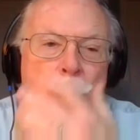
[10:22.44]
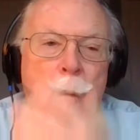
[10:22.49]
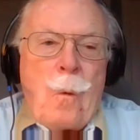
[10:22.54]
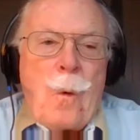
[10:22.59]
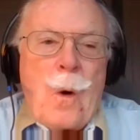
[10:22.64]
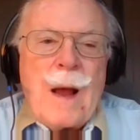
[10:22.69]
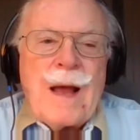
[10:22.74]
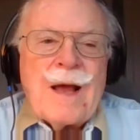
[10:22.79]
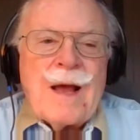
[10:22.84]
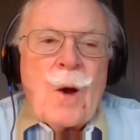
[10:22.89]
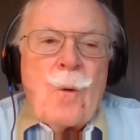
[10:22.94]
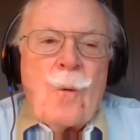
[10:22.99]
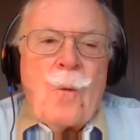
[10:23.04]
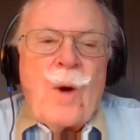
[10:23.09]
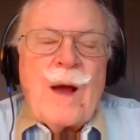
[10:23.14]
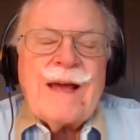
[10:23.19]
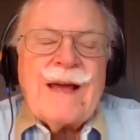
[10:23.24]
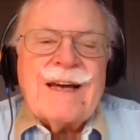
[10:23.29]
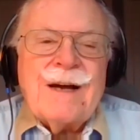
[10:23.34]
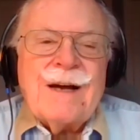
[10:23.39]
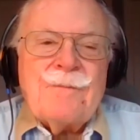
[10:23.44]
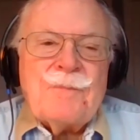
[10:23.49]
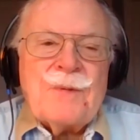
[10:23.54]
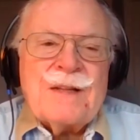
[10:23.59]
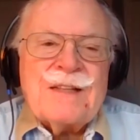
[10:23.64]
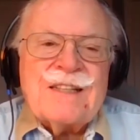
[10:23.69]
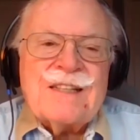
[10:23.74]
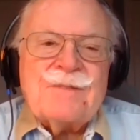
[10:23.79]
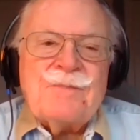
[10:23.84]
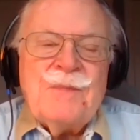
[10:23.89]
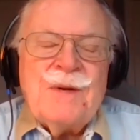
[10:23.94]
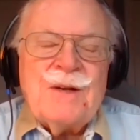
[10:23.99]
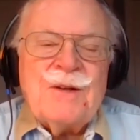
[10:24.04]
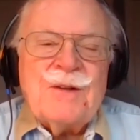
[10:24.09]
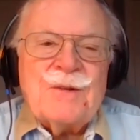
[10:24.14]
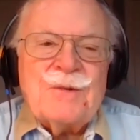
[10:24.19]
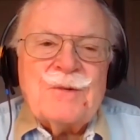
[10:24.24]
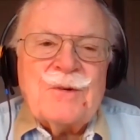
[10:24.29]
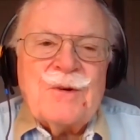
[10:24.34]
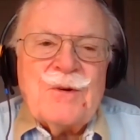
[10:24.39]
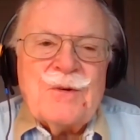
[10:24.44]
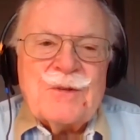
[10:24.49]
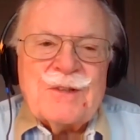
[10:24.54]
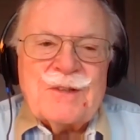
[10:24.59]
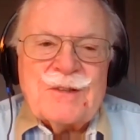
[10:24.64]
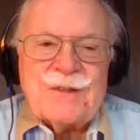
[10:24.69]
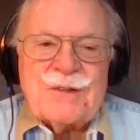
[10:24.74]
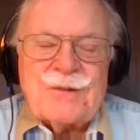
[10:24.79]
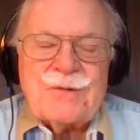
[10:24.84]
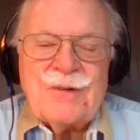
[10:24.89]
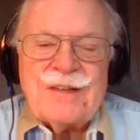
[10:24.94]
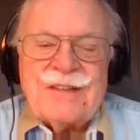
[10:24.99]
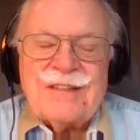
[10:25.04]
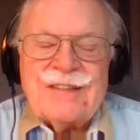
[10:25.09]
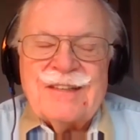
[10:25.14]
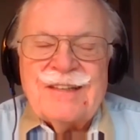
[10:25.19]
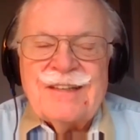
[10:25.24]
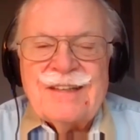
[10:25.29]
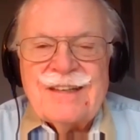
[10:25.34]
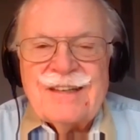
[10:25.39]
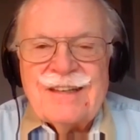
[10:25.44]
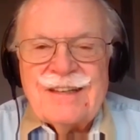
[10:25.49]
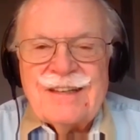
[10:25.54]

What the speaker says: Well, wake up and smell the roses, Kristen.